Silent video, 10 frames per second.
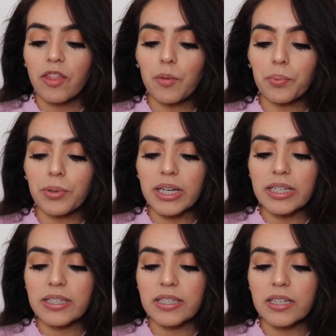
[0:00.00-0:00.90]
The
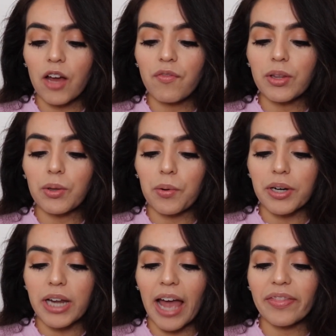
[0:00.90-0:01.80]
priests of the
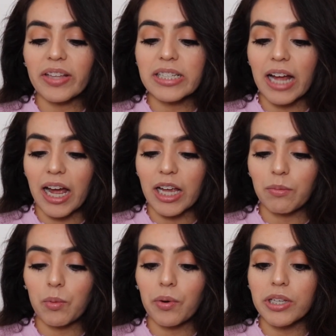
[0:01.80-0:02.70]
Lord at the
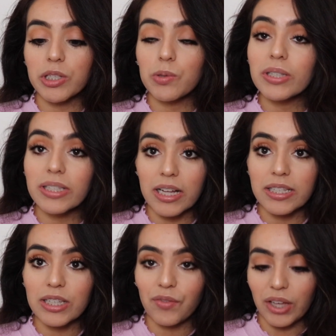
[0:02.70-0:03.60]
time were the two
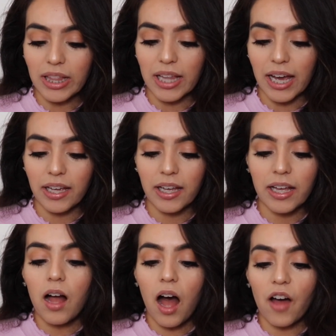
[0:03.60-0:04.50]
sons of Eli,
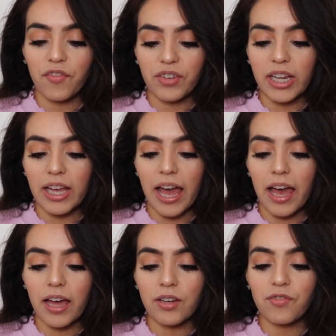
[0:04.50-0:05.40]
Hophni
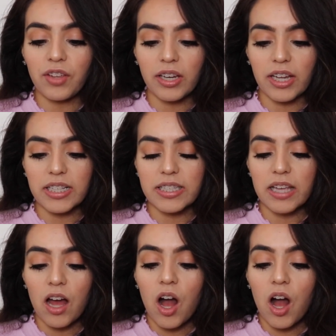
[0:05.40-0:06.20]
and Phinehas.